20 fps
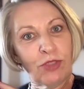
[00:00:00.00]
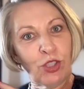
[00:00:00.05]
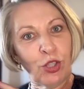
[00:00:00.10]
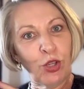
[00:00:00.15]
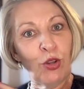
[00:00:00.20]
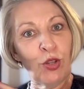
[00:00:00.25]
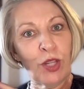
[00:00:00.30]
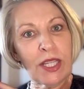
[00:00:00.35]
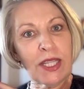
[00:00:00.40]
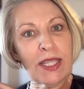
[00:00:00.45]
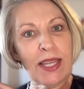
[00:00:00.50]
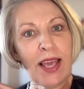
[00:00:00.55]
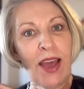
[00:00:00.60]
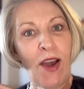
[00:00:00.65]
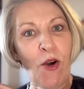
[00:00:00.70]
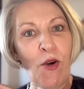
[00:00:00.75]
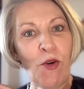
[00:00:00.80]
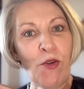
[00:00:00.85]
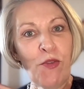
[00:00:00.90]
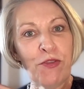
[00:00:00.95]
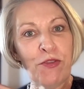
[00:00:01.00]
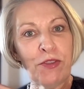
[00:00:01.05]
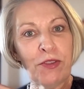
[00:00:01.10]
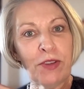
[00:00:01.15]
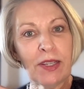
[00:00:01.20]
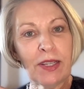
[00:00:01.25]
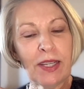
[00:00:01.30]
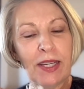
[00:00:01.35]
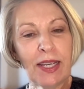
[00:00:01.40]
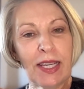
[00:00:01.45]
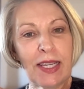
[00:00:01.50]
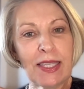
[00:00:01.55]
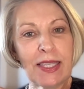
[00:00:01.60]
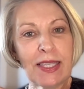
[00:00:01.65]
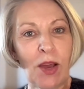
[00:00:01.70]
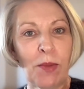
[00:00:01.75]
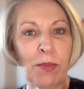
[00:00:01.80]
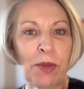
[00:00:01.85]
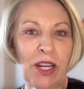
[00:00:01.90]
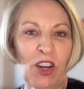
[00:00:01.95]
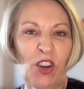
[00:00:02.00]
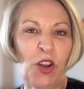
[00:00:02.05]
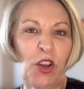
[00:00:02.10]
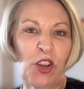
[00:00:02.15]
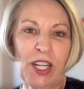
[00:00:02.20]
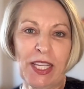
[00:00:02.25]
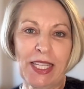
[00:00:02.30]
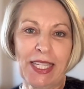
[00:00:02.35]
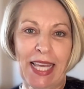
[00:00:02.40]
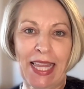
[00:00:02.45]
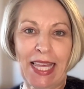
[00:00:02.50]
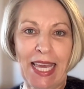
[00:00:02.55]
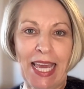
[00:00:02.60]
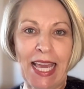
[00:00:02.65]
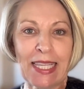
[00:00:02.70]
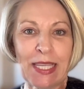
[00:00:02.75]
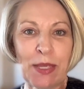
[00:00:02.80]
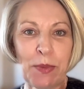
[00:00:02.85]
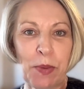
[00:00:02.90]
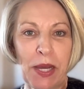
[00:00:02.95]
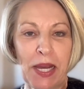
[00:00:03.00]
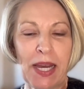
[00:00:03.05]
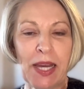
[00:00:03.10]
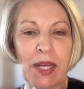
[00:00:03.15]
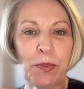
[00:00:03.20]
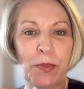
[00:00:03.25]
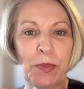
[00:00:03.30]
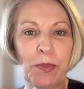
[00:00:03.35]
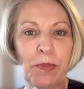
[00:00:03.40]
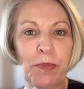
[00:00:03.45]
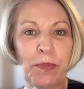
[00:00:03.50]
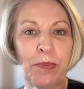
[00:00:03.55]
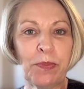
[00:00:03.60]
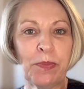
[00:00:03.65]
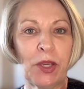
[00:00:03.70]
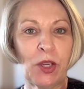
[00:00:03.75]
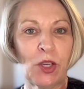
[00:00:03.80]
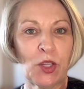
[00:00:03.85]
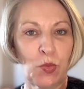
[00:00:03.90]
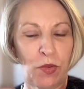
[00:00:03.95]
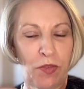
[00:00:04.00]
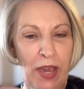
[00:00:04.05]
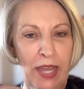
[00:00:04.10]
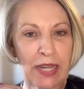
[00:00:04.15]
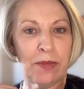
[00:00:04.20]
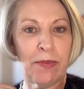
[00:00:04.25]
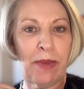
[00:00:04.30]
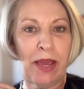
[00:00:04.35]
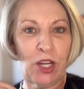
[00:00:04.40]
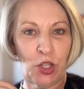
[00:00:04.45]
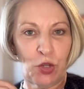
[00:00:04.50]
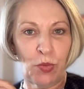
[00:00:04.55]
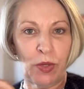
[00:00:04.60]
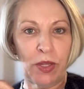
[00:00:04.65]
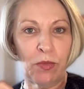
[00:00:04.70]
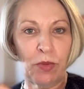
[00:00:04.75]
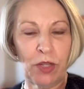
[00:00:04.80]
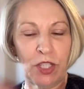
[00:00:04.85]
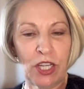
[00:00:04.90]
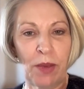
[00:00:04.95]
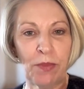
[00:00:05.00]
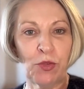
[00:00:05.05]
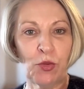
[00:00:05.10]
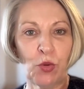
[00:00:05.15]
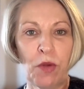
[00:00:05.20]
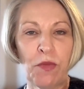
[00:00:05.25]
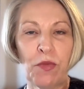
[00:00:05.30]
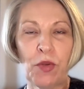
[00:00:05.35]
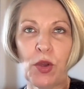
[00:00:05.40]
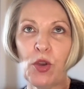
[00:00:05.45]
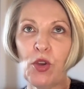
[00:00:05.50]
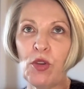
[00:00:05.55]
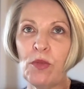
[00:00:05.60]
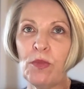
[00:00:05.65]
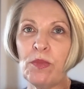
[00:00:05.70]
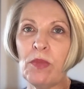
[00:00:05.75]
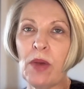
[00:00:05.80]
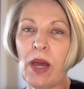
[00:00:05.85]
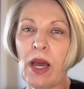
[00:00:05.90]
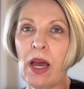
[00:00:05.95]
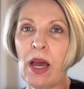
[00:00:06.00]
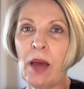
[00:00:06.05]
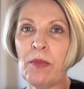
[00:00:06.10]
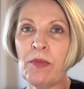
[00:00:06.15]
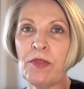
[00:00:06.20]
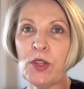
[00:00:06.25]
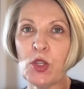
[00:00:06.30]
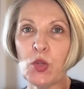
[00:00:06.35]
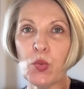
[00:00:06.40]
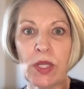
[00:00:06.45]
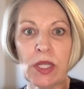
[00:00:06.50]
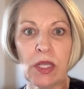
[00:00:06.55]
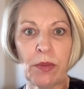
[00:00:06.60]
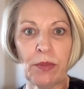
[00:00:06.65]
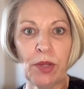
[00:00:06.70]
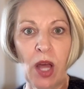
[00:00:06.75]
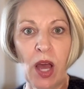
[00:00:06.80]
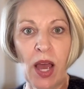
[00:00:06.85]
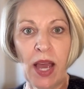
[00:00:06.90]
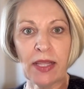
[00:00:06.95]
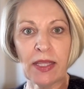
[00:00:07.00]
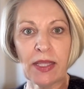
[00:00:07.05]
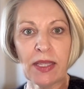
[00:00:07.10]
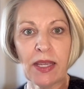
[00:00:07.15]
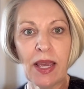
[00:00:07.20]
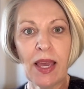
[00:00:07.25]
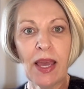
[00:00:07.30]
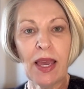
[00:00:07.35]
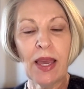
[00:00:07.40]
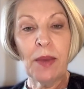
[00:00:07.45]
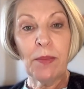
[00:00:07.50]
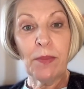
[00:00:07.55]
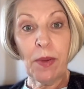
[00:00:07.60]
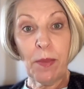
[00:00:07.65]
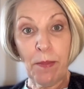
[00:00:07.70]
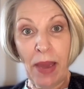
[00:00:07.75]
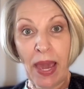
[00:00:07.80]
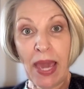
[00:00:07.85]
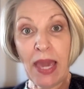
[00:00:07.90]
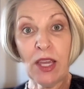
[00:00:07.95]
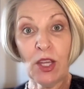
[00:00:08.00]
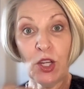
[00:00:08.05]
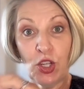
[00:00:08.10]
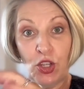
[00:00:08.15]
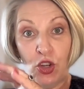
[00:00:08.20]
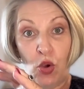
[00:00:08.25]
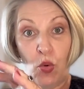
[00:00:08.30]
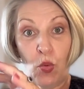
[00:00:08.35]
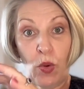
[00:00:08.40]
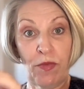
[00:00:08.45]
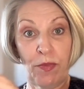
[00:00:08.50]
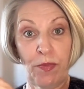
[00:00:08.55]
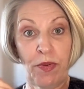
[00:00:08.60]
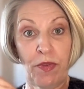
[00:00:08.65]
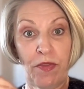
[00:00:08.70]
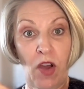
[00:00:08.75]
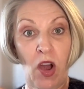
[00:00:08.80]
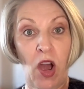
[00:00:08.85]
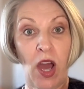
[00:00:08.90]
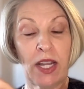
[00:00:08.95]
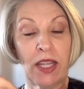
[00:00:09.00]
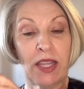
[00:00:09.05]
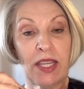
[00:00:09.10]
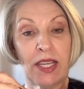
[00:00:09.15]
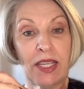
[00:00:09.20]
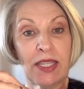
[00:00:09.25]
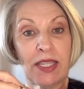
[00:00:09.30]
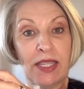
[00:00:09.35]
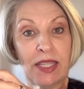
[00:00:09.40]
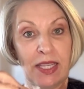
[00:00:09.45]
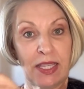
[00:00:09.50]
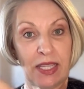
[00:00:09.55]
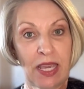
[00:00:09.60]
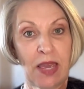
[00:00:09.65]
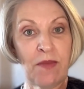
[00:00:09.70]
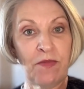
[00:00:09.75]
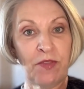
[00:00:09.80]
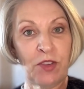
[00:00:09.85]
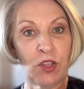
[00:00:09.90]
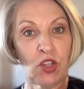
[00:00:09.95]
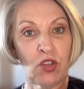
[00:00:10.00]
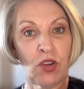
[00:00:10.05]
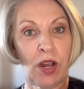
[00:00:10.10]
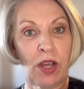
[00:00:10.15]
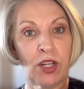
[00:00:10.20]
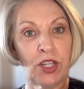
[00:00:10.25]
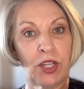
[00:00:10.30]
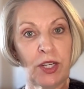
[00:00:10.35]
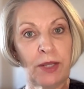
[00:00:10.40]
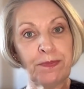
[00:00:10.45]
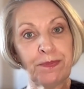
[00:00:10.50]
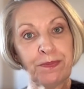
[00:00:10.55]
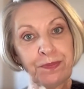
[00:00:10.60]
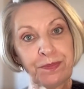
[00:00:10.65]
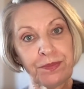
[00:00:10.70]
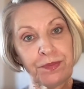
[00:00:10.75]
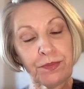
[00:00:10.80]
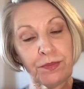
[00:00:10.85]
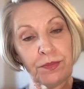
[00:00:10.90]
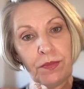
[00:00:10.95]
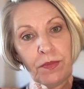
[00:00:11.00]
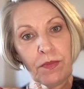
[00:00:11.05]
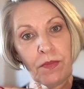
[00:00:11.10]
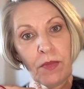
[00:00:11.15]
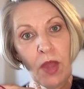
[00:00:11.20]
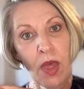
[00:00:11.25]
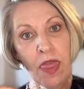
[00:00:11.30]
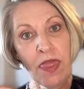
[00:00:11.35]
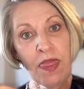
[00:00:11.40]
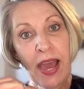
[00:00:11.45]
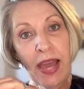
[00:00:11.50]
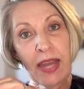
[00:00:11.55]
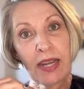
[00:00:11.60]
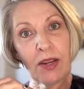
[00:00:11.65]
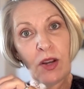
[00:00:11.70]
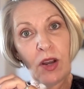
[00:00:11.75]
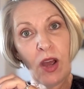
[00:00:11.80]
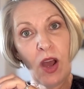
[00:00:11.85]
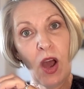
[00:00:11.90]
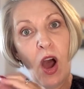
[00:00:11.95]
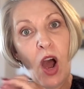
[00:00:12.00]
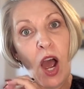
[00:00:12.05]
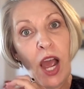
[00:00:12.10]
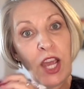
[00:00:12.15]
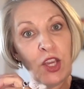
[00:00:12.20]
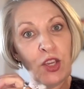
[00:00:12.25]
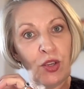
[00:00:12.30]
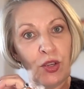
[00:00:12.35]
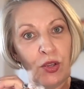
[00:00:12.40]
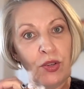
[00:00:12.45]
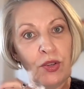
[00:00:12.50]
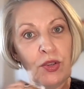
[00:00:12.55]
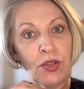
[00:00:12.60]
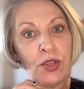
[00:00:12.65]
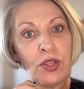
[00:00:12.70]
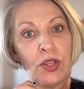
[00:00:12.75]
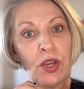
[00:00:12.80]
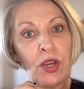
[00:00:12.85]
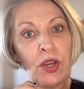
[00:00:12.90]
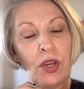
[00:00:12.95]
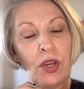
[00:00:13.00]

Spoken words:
tool itself is, I'm not going to say the easy part, because we've had to make sure we jump through every hoop for Swiss compliance, but making sure we've provided this infrastructure that I use,